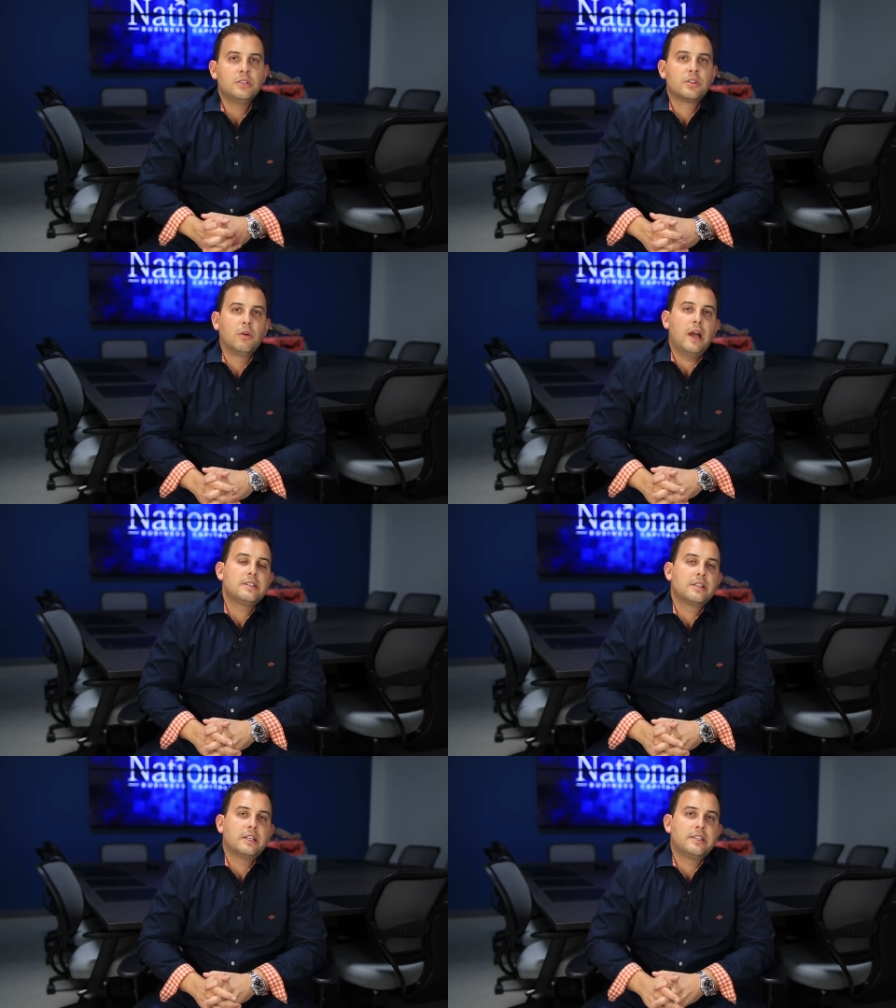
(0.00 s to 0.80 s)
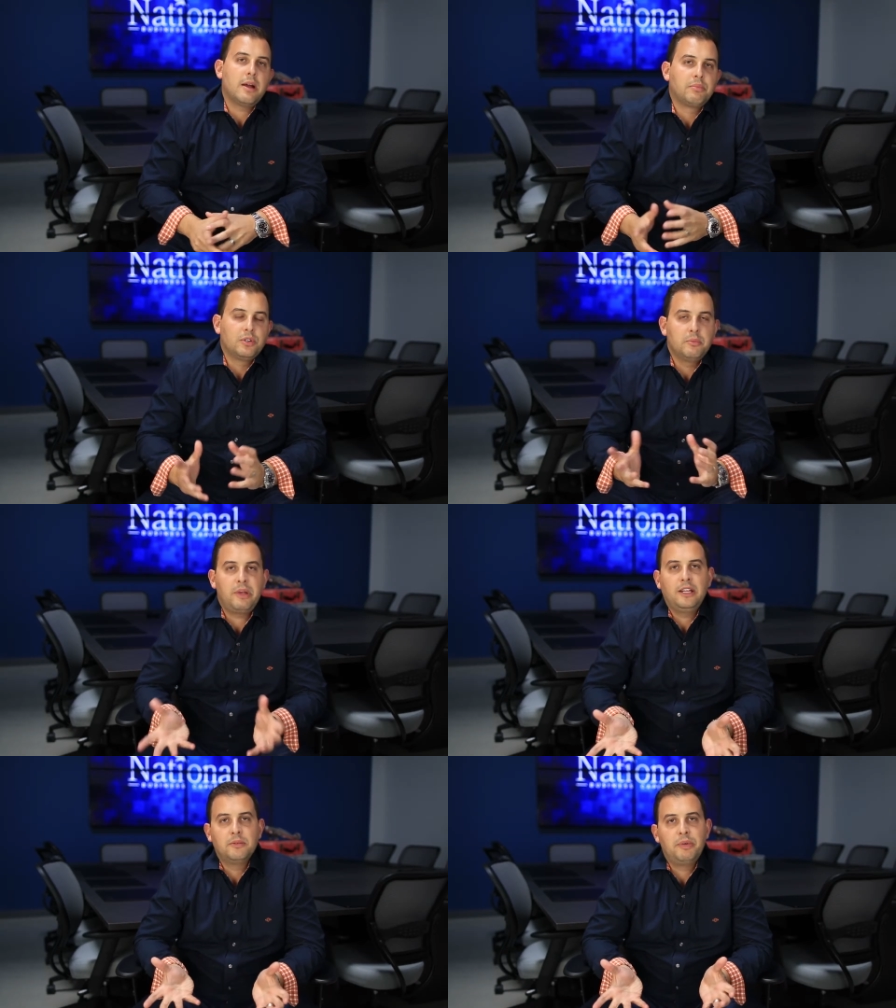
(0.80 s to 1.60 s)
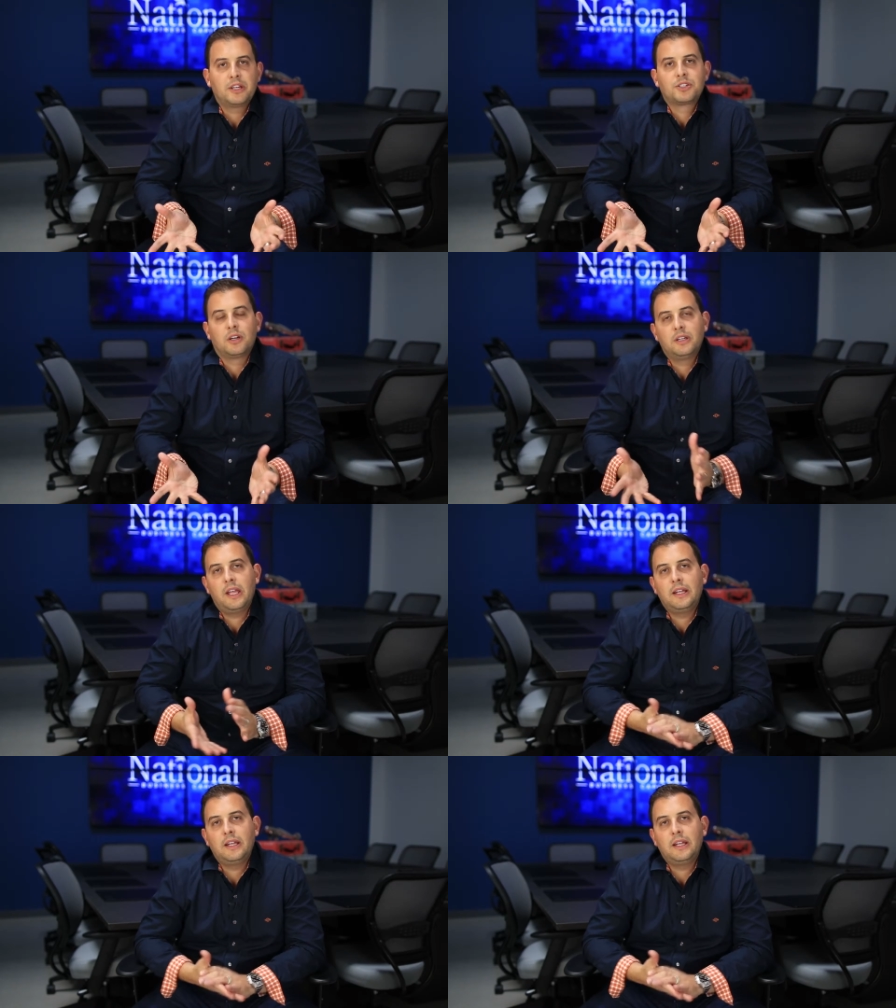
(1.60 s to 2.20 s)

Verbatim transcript: So as an example, to paint a picture, and,